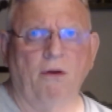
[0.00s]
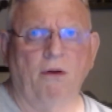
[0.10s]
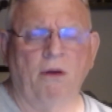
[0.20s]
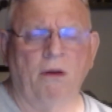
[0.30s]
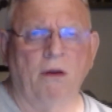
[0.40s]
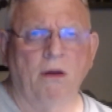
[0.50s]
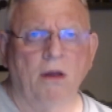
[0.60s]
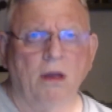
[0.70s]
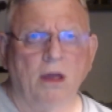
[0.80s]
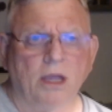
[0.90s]

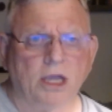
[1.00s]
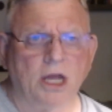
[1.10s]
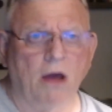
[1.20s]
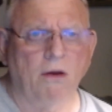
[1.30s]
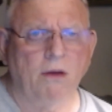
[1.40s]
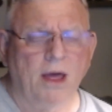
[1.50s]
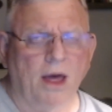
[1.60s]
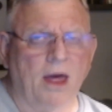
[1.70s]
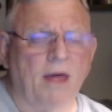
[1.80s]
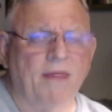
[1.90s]
You know,
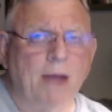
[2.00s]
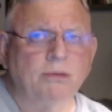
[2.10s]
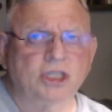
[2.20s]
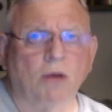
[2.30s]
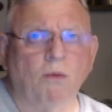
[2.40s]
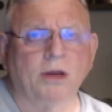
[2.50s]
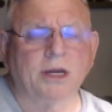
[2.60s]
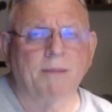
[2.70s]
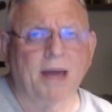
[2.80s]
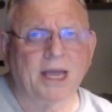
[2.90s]
they were still wanting
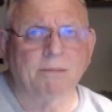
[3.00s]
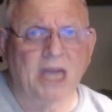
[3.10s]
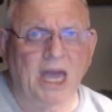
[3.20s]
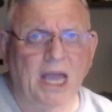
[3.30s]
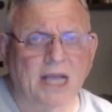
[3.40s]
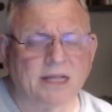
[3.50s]
to him king.